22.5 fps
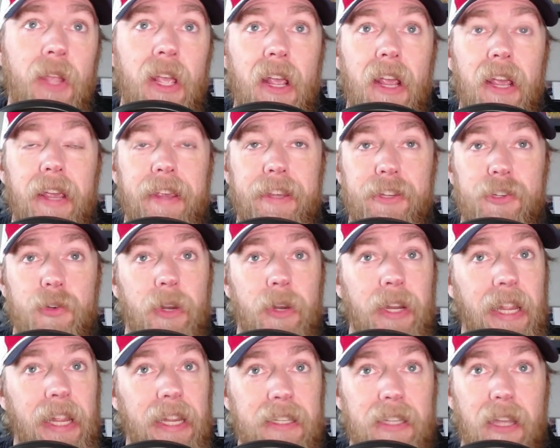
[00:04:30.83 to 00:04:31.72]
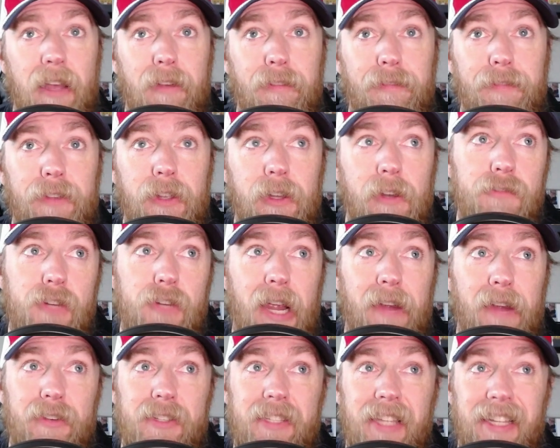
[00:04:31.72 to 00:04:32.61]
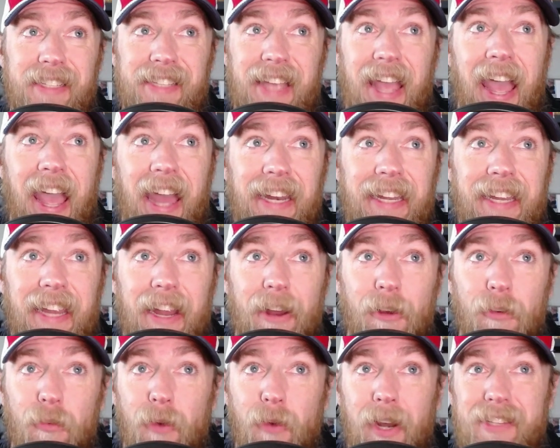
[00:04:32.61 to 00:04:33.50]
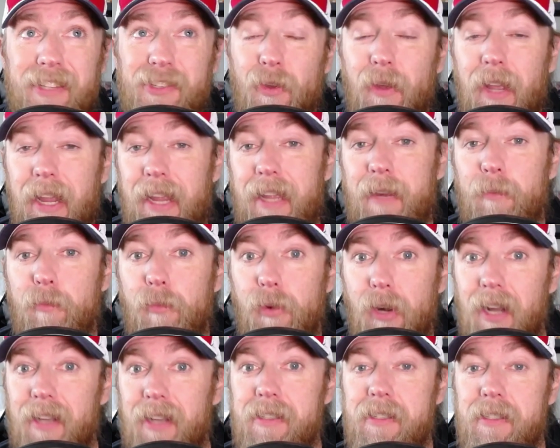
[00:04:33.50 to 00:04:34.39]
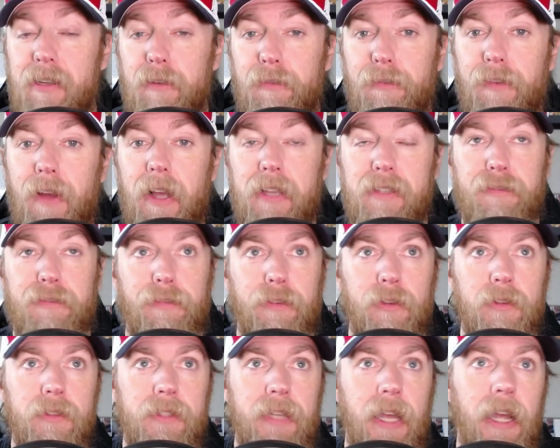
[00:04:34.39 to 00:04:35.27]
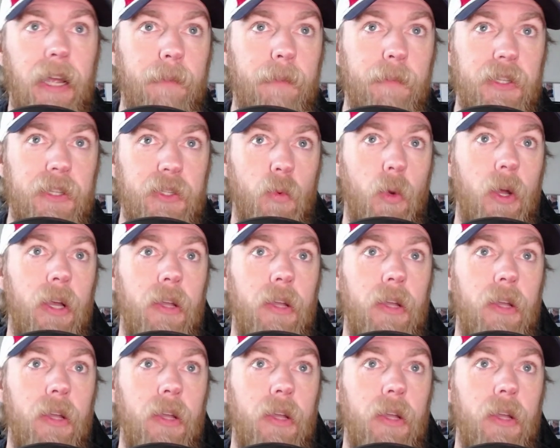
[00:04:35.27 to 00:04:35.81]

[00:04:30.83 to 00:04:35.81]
he's joining a tough field of drivers that's adding Aaron Reitzel and Brock Zierfoss full-time as well.